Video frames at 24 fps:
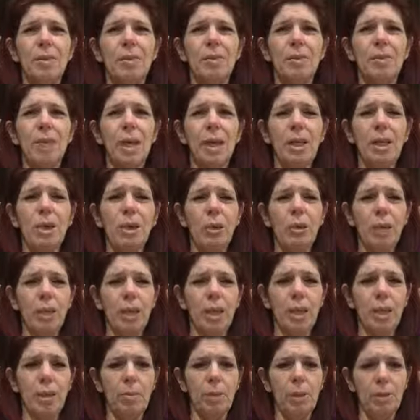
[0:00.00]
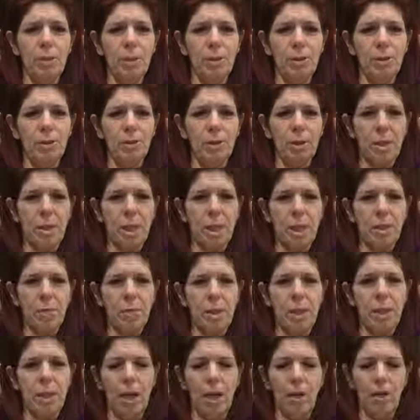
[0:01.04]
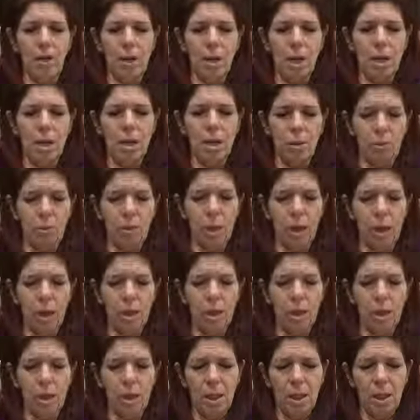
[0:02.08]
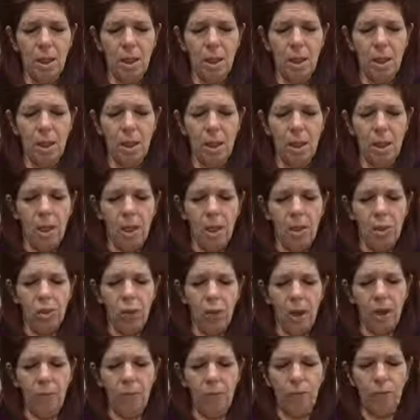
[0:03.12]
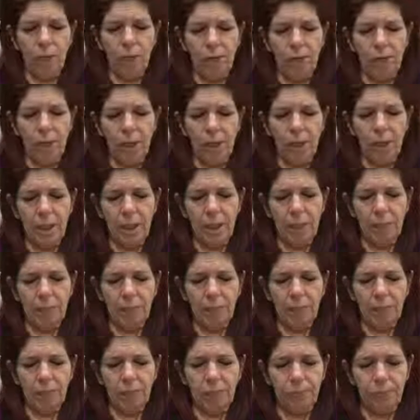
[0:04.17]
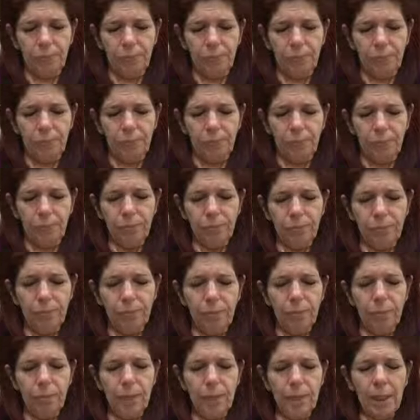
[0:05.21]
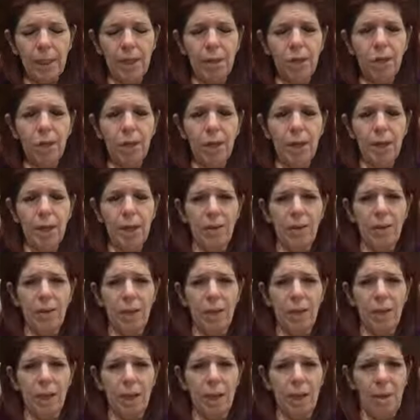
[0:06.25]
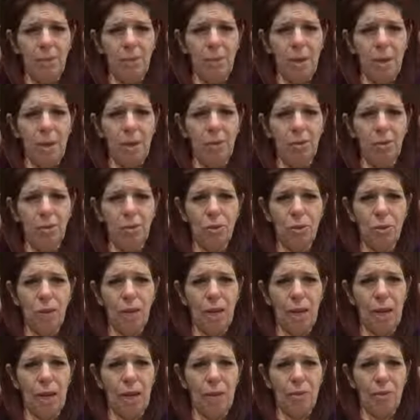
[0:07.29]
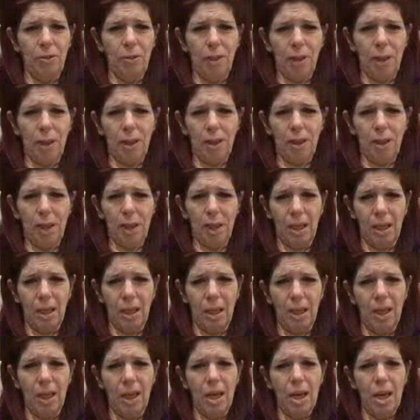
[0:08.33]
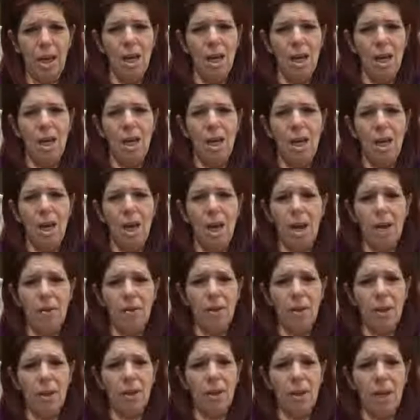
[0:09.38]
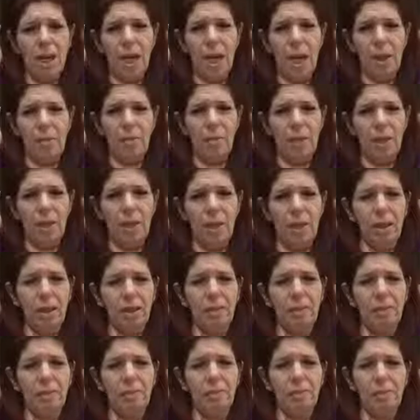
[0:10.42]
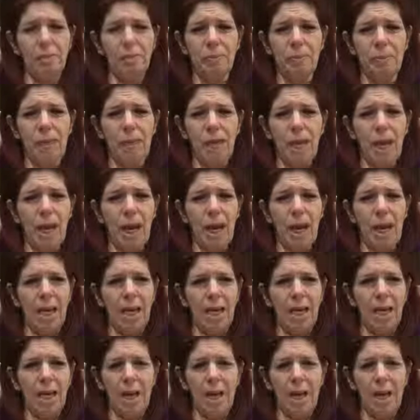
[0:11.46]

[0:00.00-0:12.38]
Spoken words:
I know the enemy wants to take me down. I know that. He tried physically. He's tried everything at me. He's thrown everything at me. And I